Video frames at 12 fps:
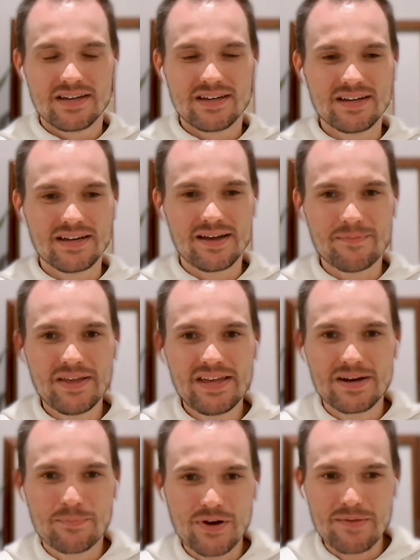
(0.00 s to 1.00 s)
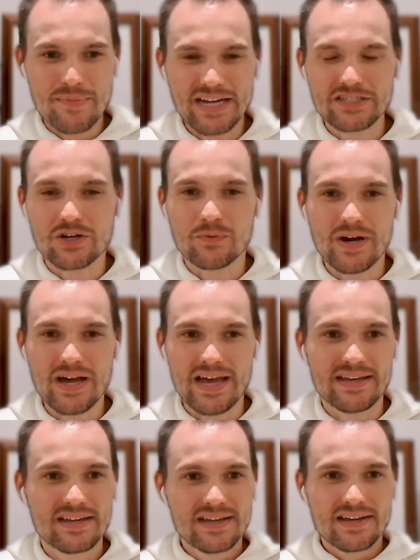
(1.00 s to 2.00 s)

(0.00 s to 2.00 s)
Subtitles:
in a pretty magical way.